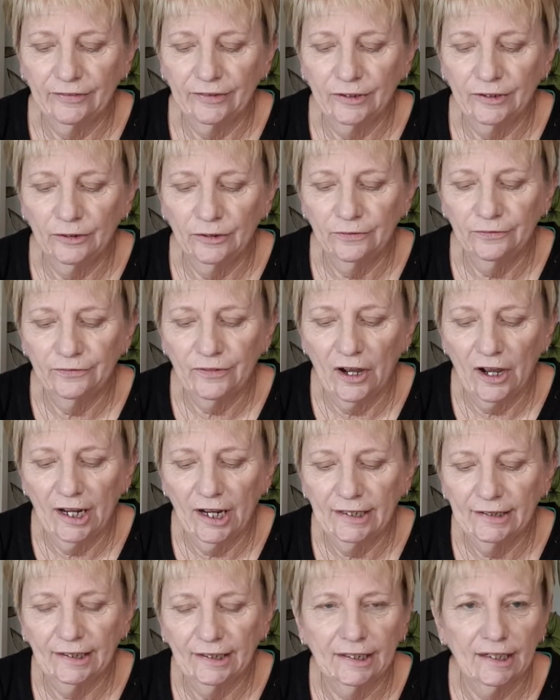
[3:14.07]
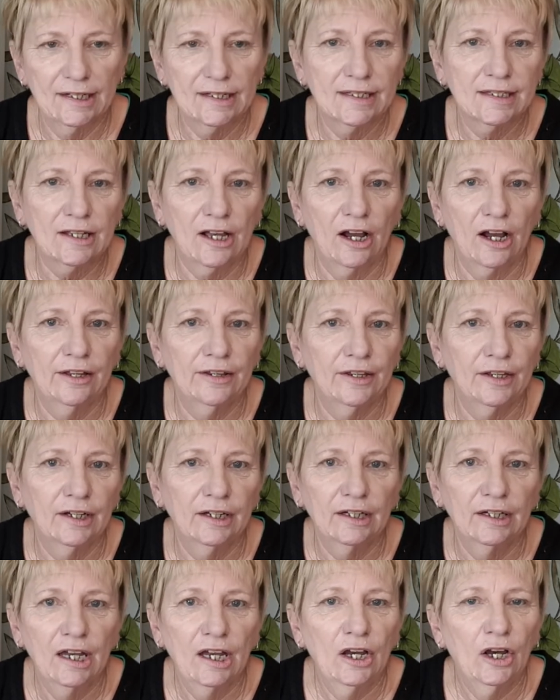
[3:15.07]
you'll find that it's
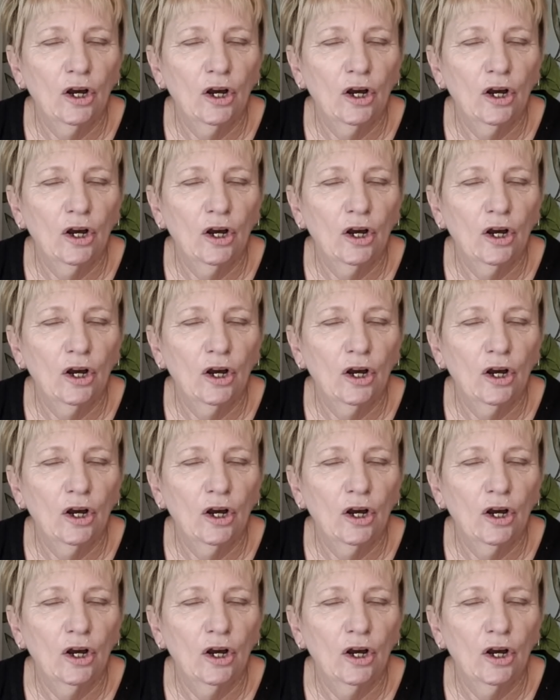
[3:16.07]
either